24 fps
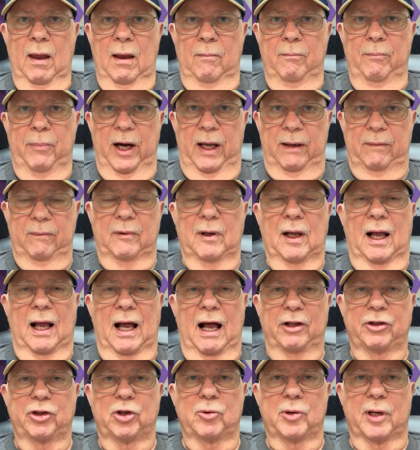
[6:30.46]
but
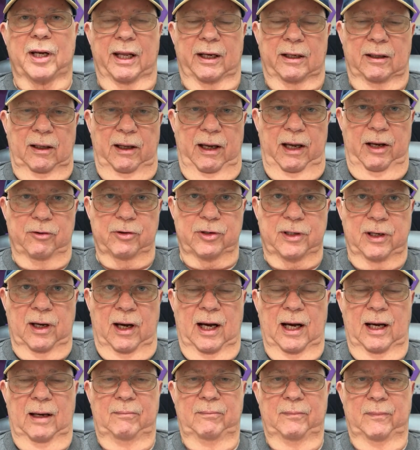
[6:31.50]
I'll do it at a later
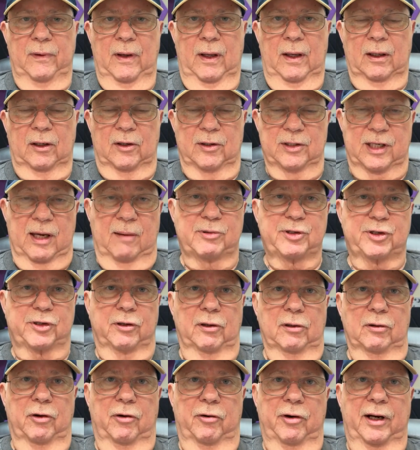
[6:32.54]
time because I'm
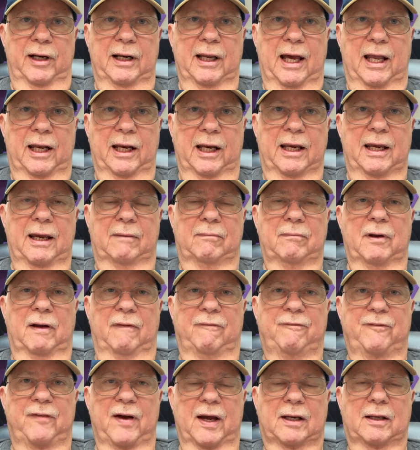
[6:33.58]
still learning how to get
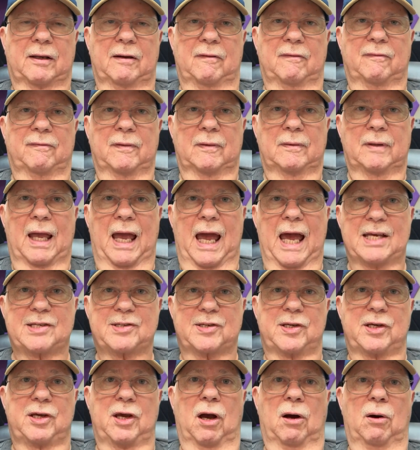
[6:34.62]
effective
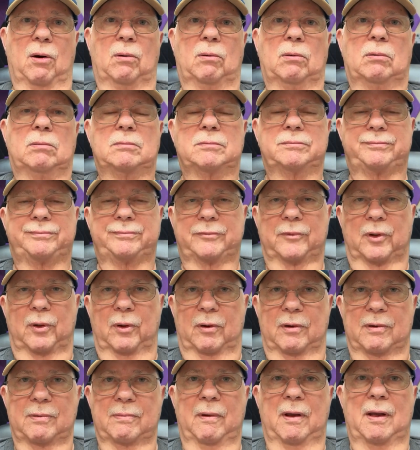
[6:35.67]
SEO
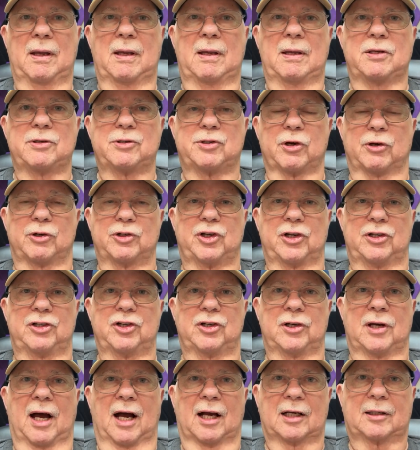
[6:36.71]
or search
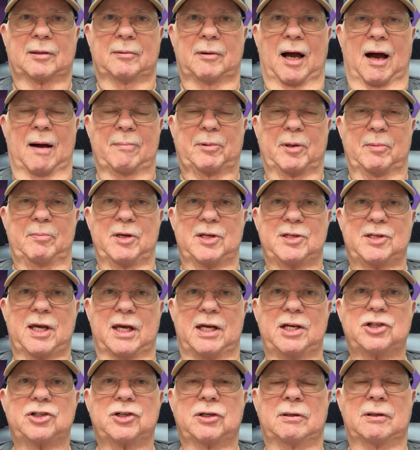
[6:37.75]
engine
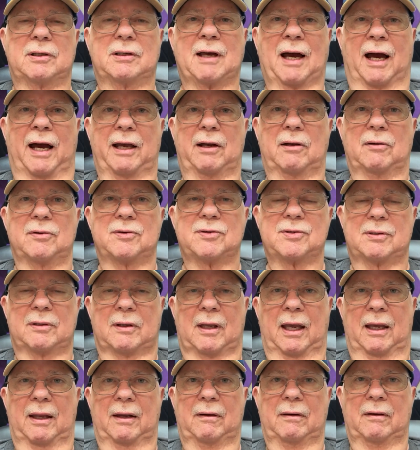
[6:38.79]
optimization titles
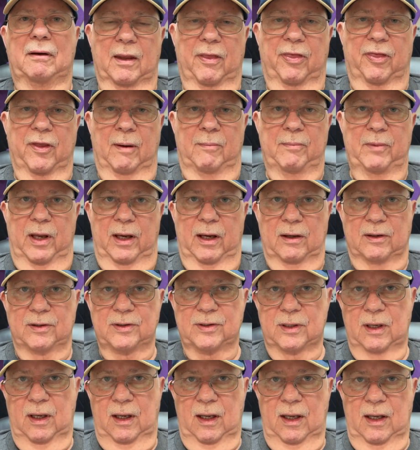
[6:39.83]
and thumbnails.
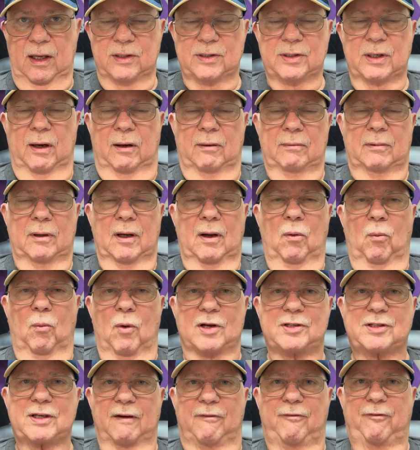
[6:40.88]
So
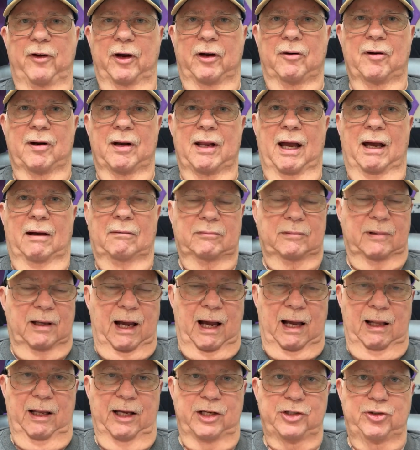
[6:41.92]
once I figure it out,
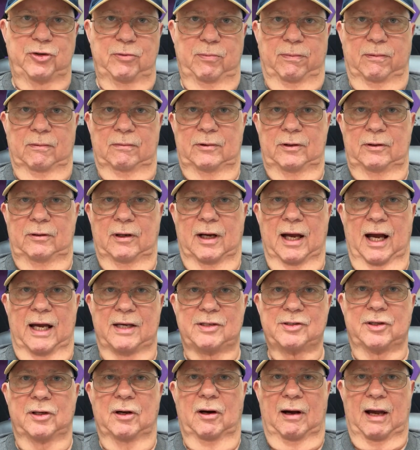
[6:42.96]
I'll let you
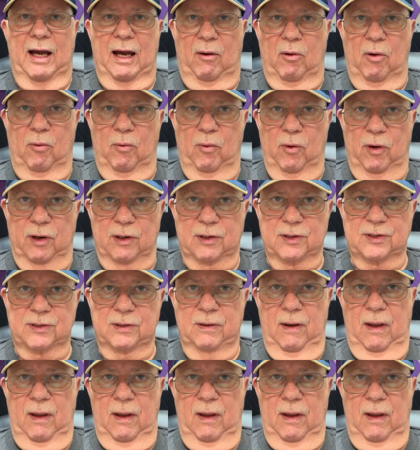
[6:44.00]
guys know how it works.